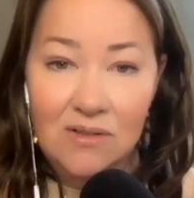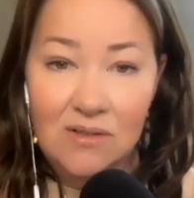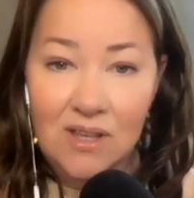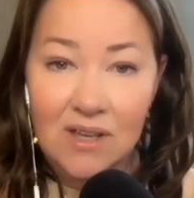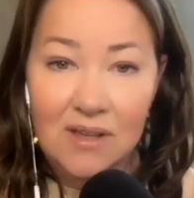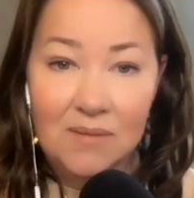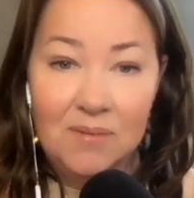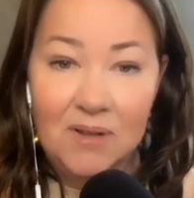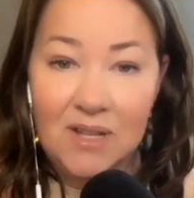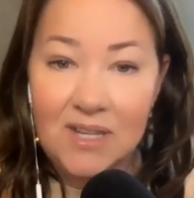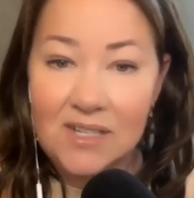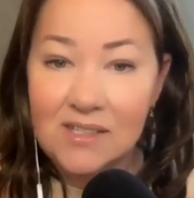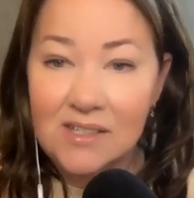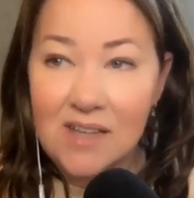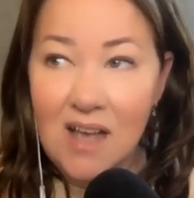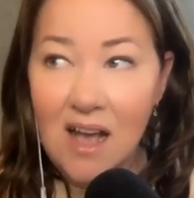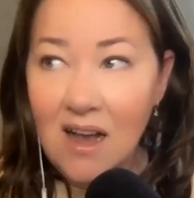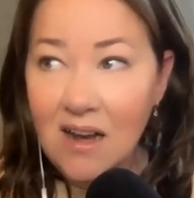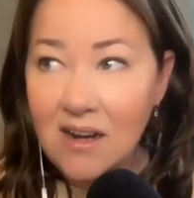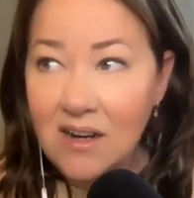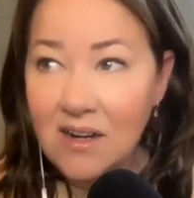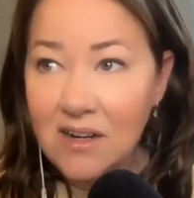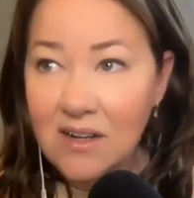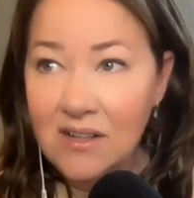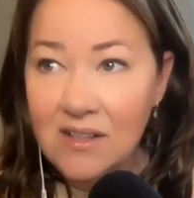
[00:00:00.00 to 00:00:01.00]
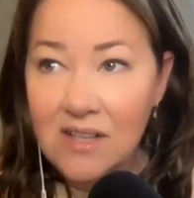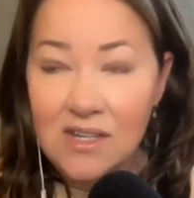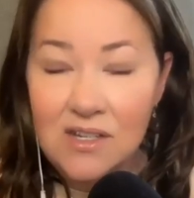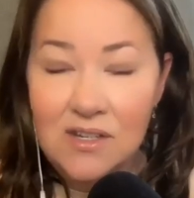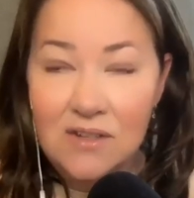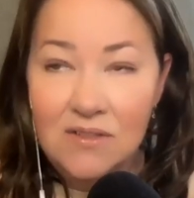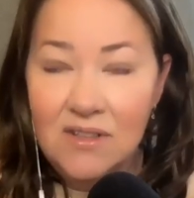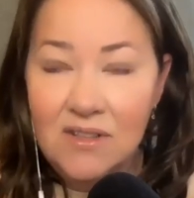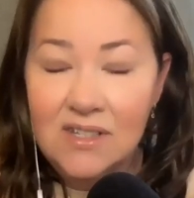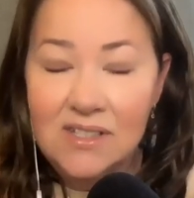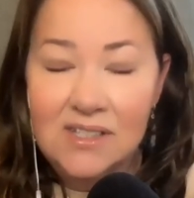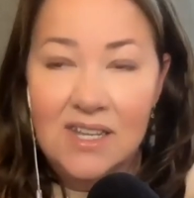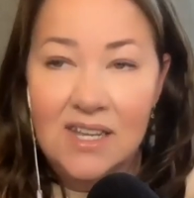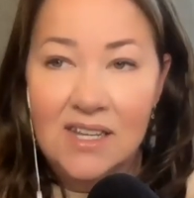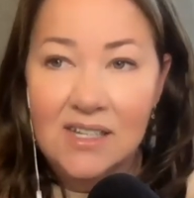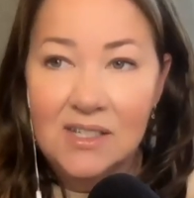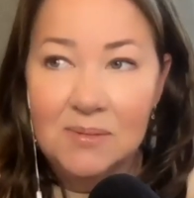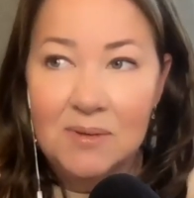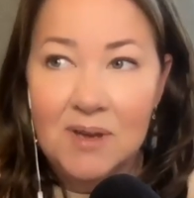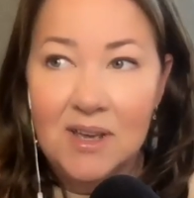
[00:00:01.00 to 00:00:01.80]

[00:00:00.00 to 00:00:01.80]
They play soccer, they do these things,